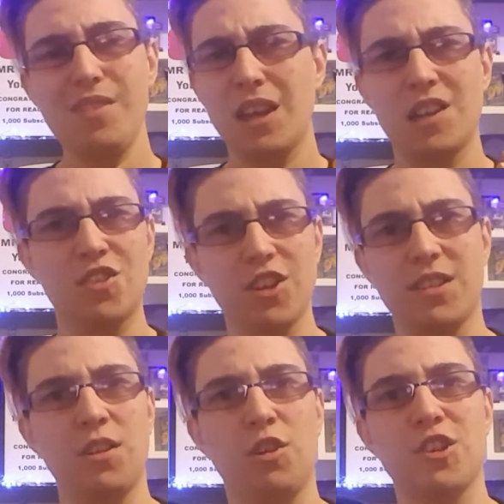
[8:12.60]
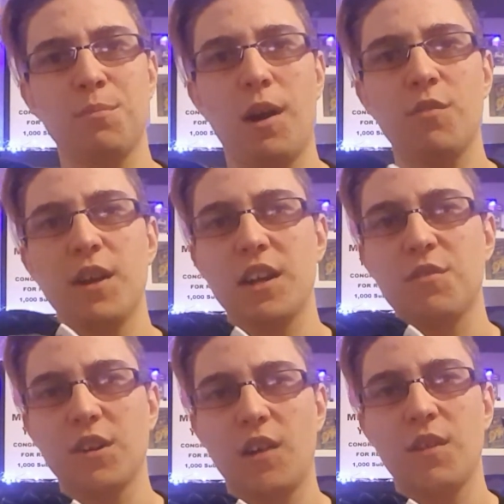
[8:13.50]
It's just a notch above
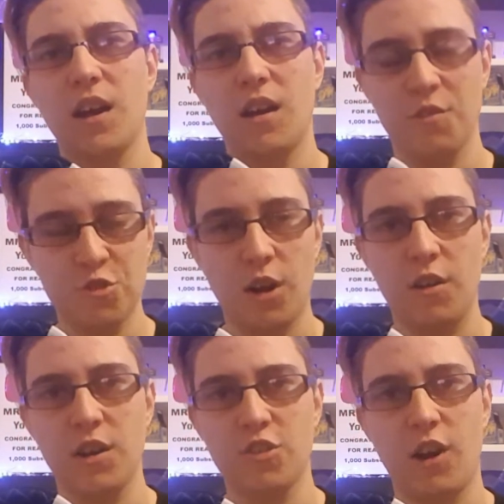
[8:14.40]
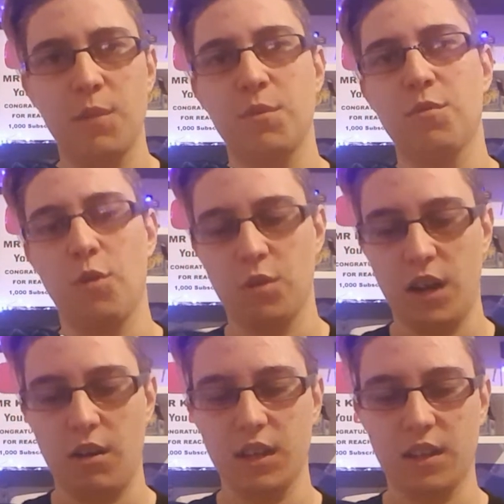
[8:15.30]
anything I've tried before.
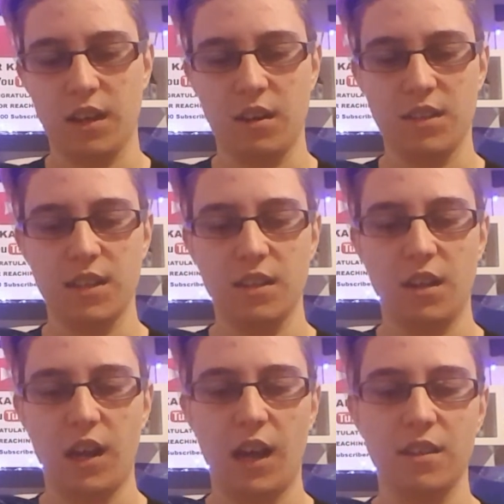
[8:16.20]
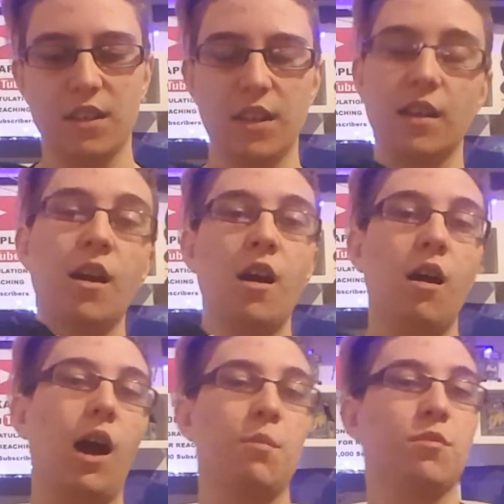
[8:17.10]
Now, again, I said that I had the
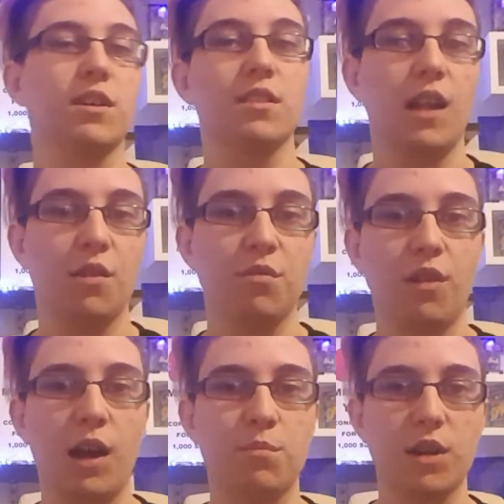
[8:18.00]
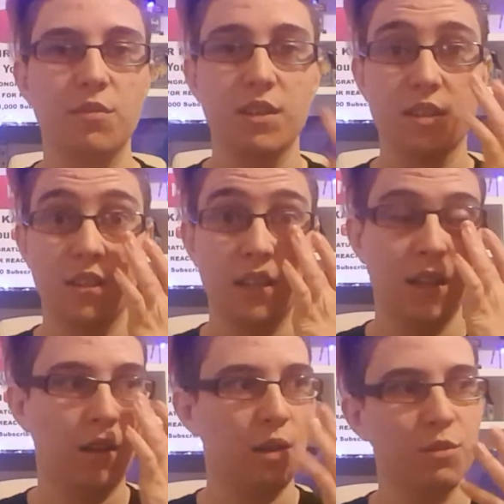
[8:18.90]
HyperX Cloud Flight previously.
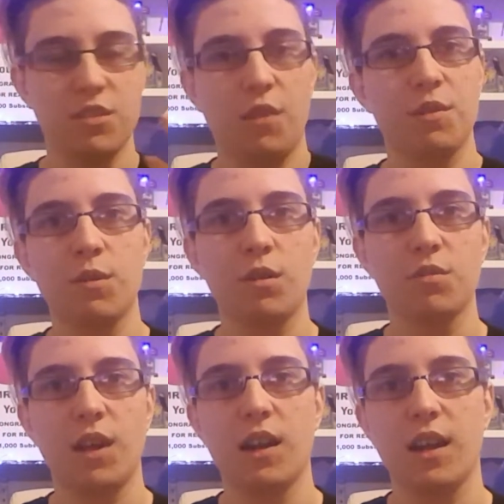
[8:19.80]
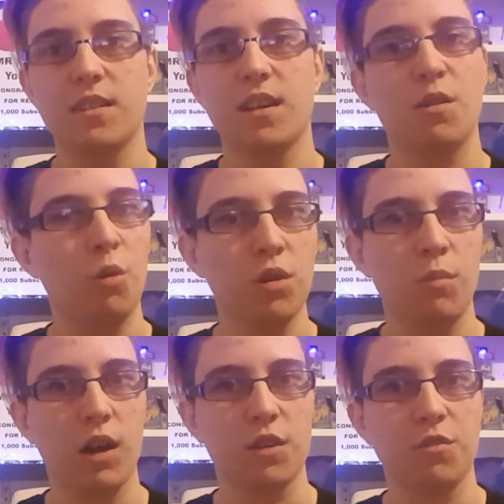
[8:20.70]
Now, there was nothing wrong with that headset or the
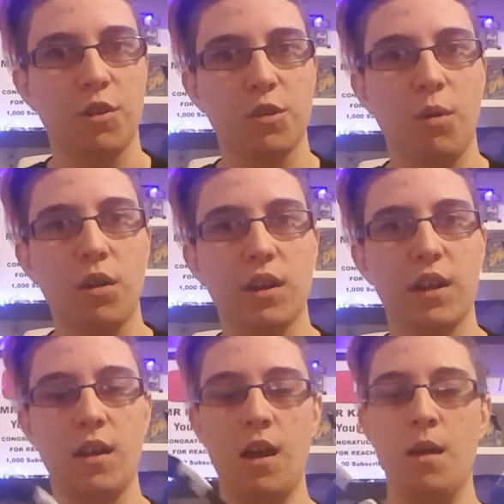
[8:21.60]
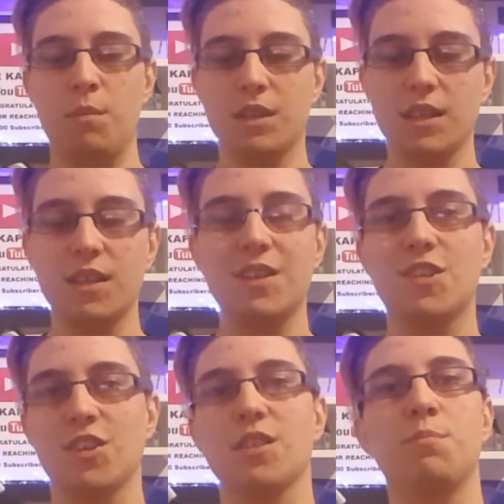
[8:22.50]
microphone quality, but this is
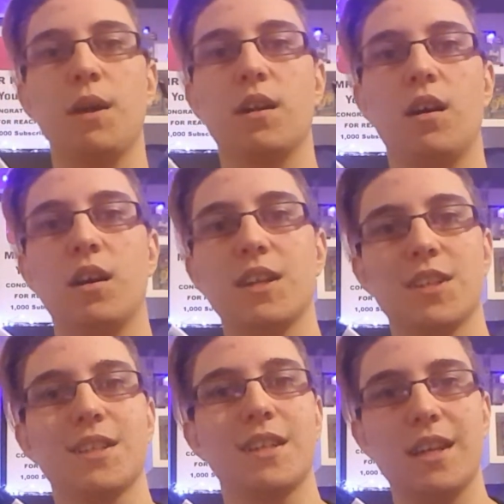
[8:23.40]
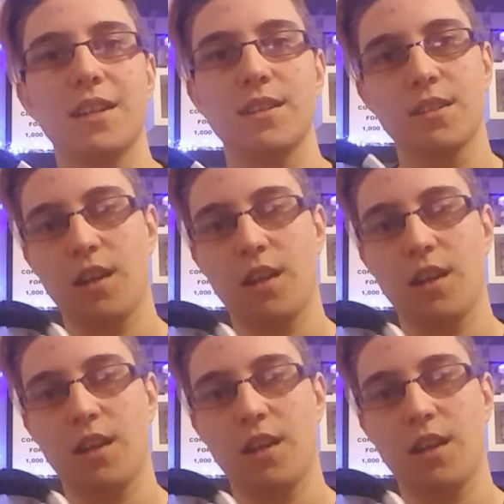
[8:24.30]
just better. It just is.